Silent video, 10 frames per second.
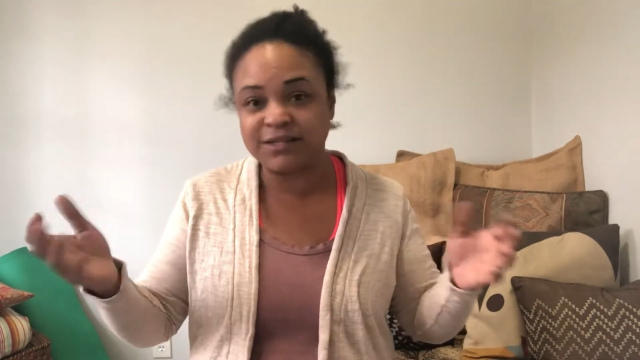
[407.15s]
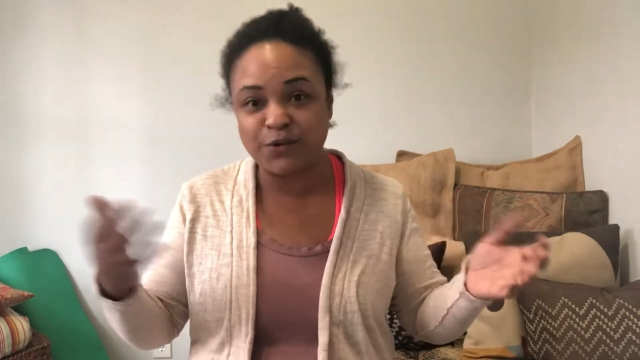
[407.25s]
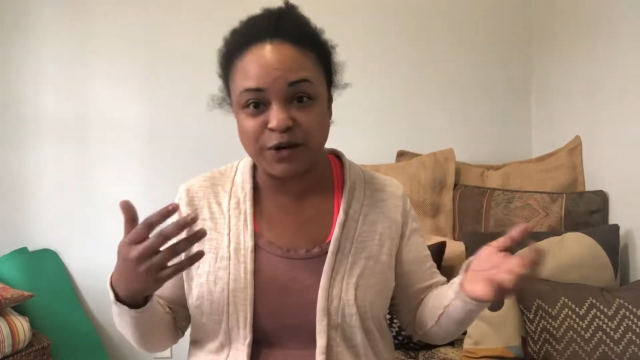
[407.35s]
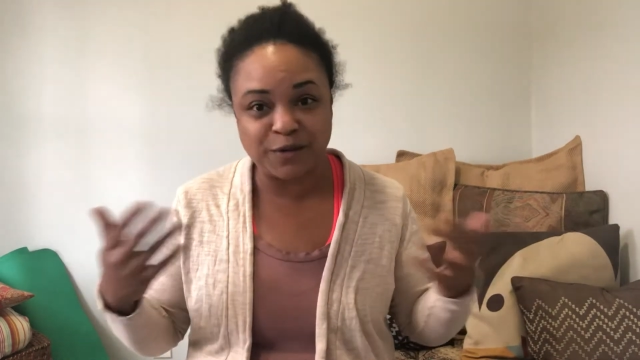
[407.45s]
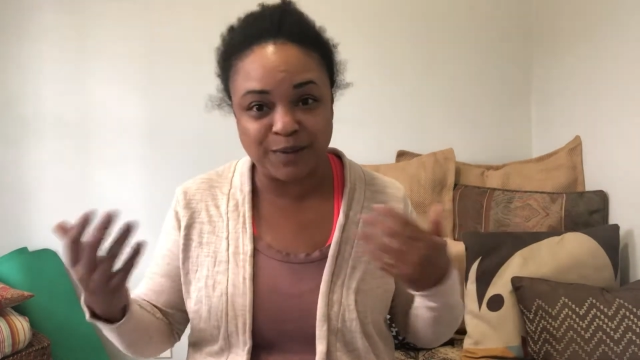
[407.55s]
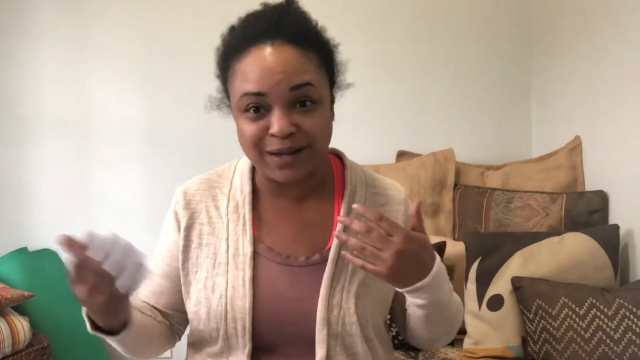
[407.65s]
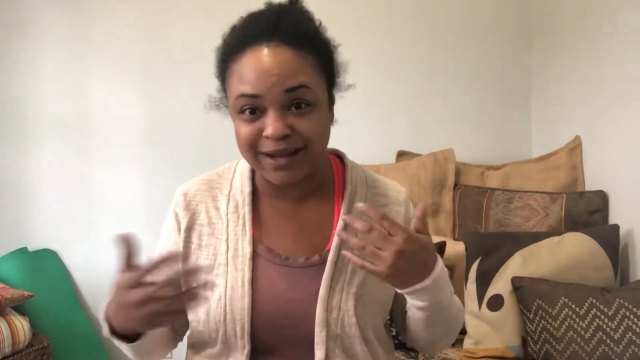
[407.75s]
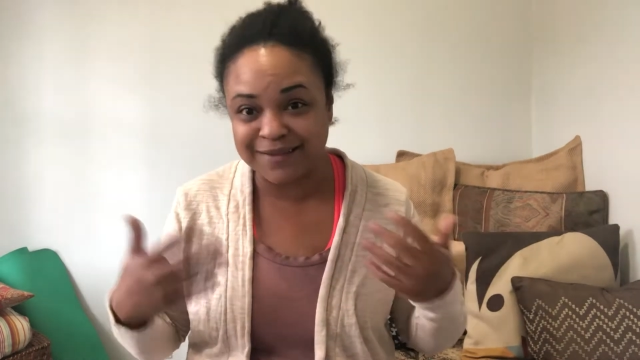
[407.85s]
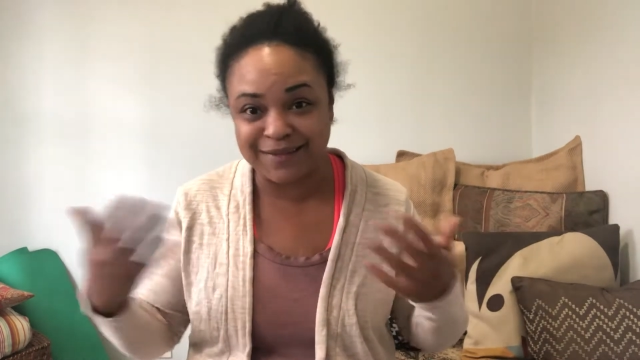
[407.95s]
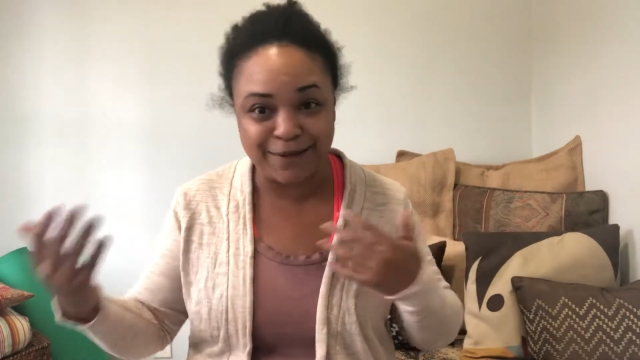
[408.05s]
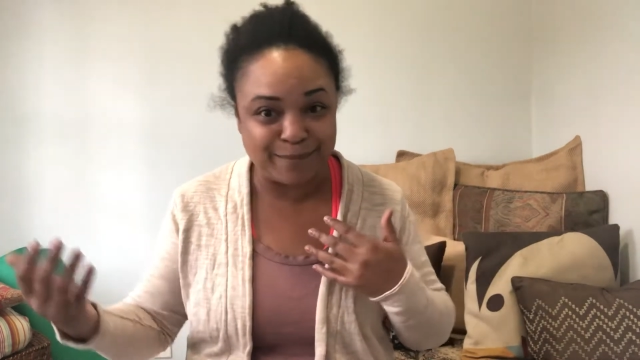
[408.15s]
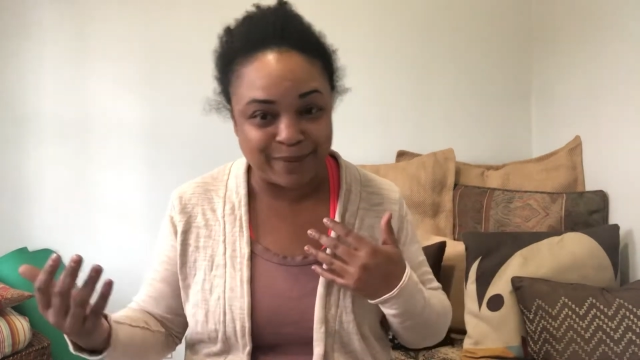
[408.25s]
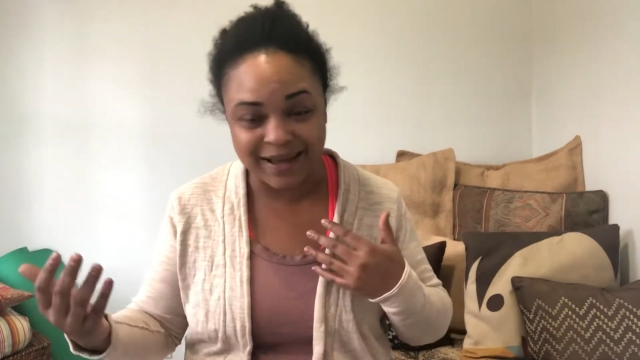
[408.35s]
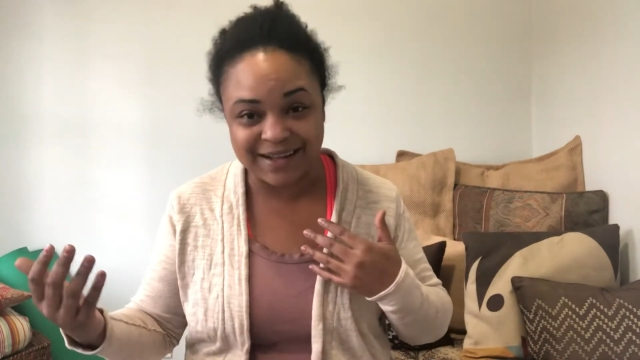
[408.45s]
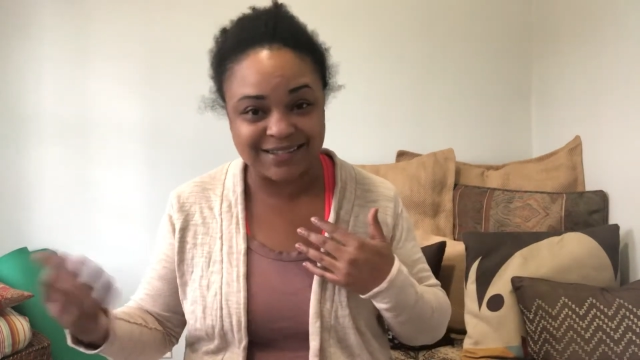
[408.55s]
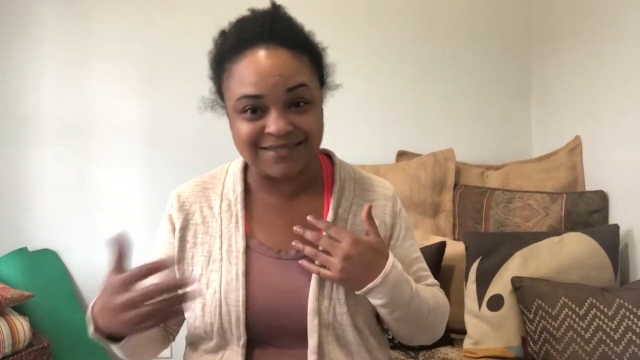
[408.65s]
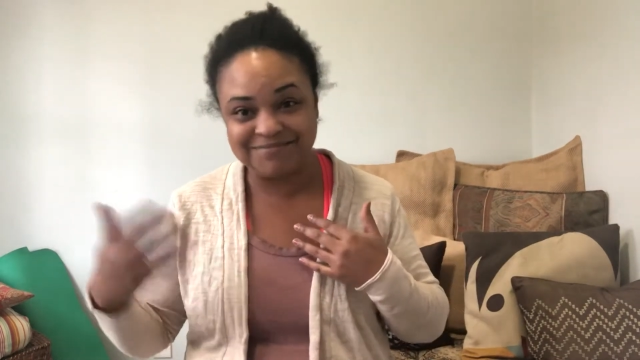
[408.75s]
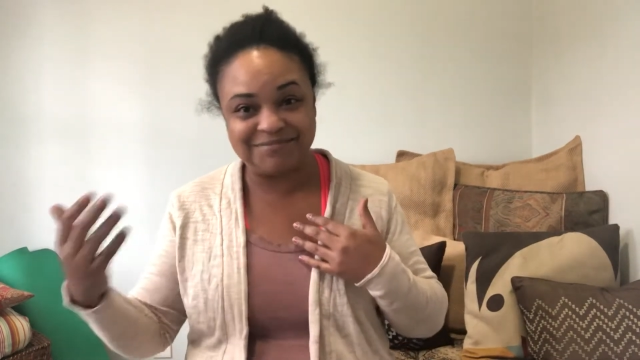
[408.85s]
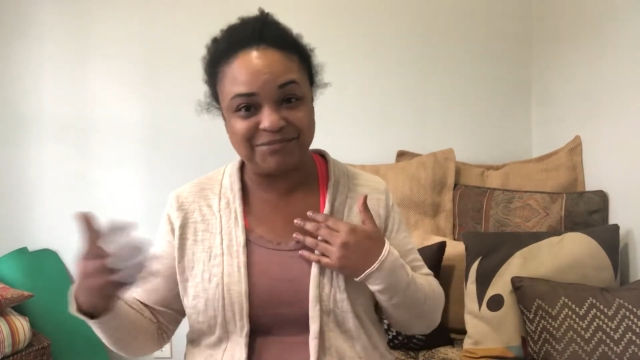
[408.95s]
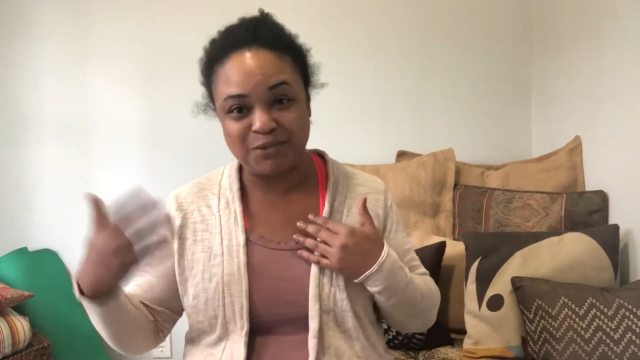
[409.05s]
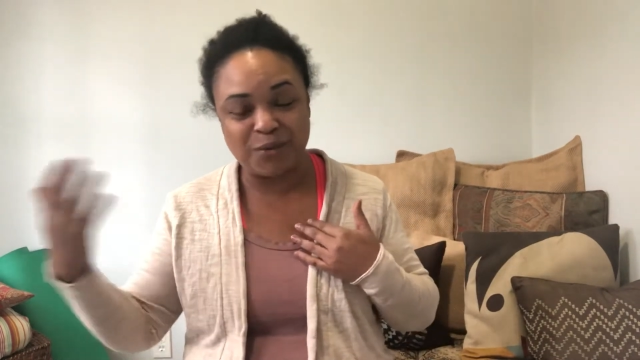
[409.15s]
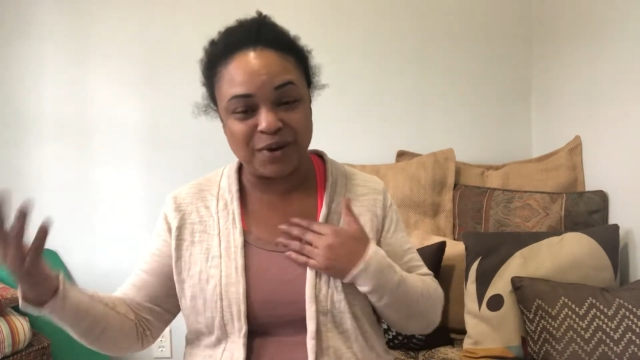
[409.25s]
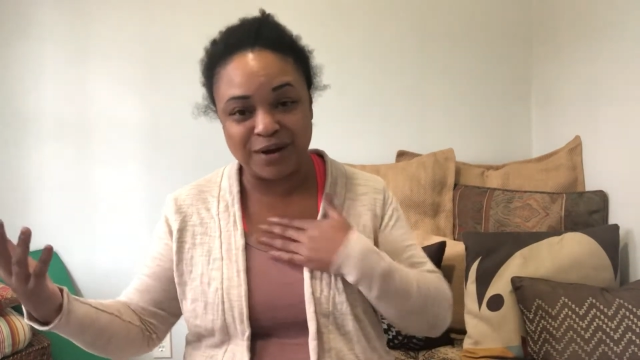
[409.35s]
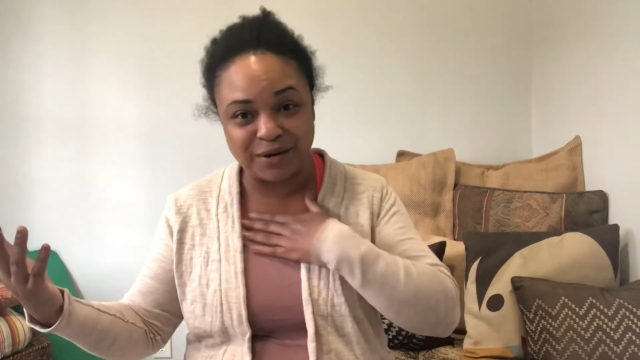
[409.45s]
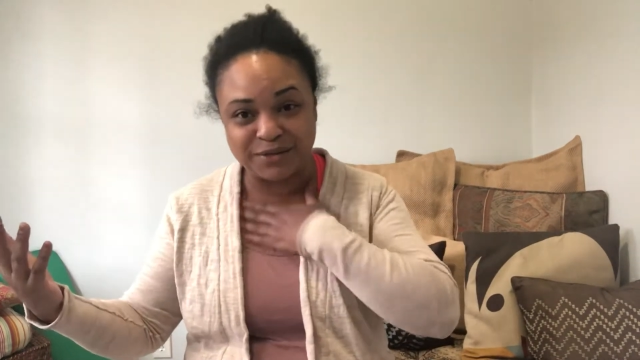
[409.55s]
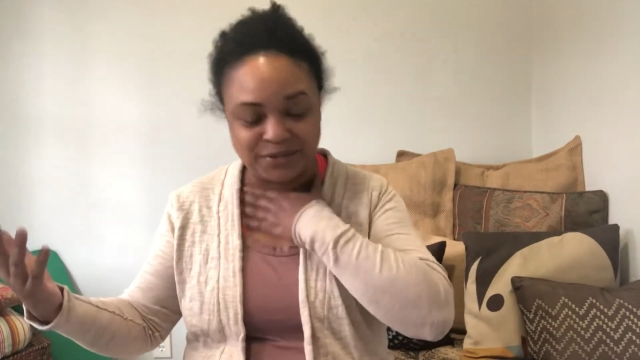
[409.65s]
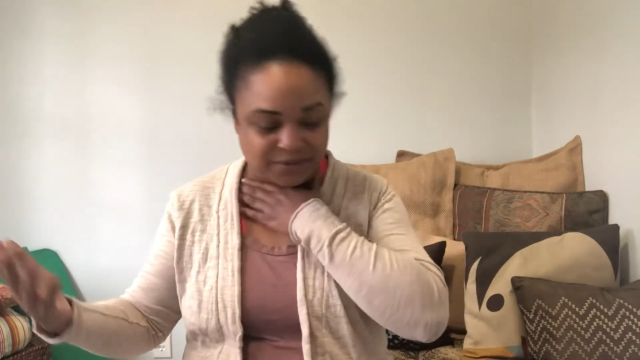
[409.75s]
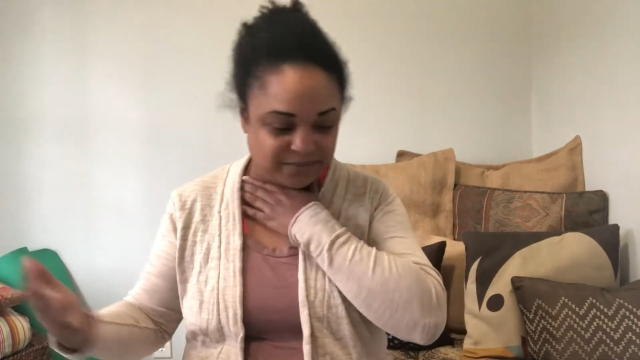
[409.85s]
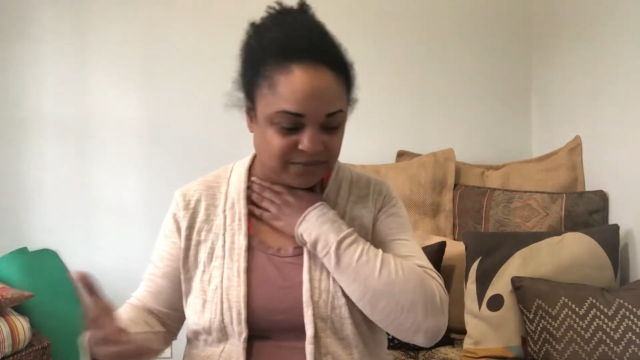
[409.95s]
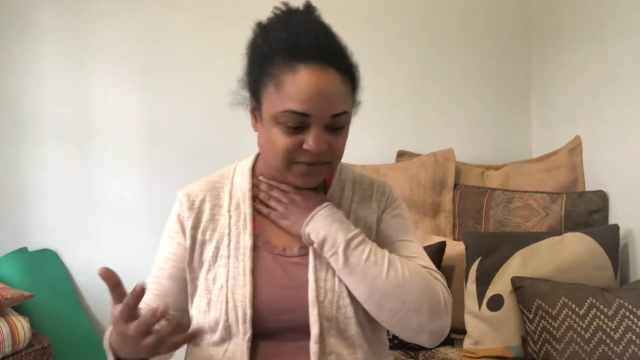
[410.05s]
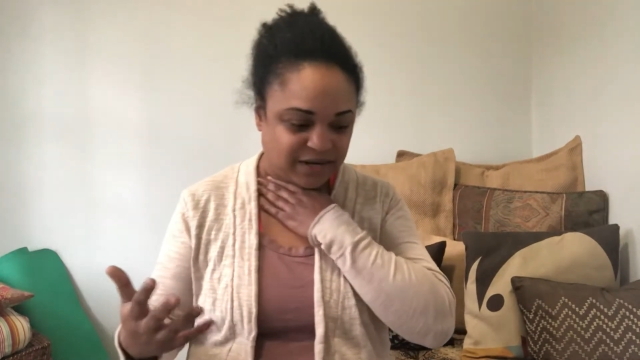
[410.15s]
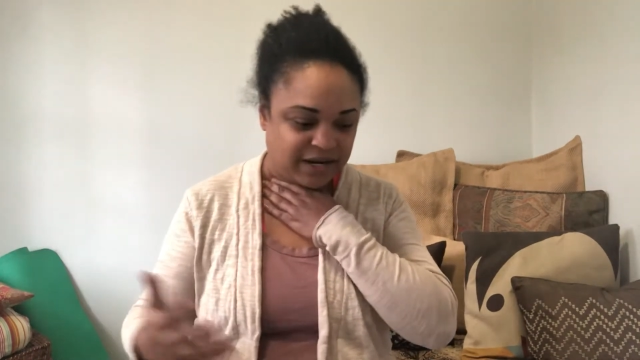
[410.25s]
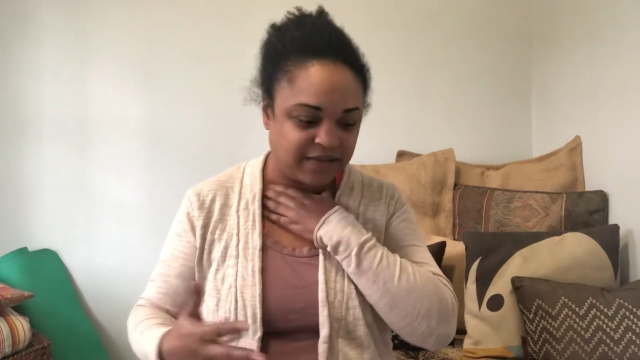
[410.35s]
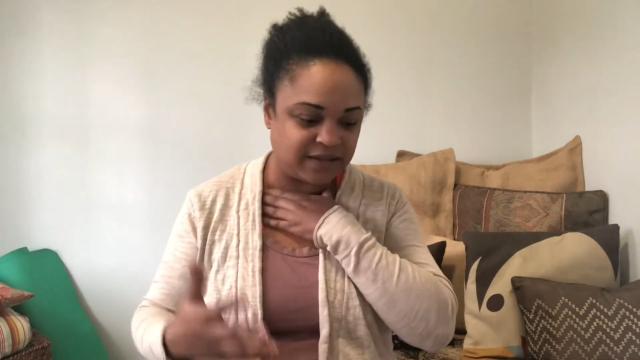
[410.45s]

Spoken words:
going to be like the empaths, what we all do, right?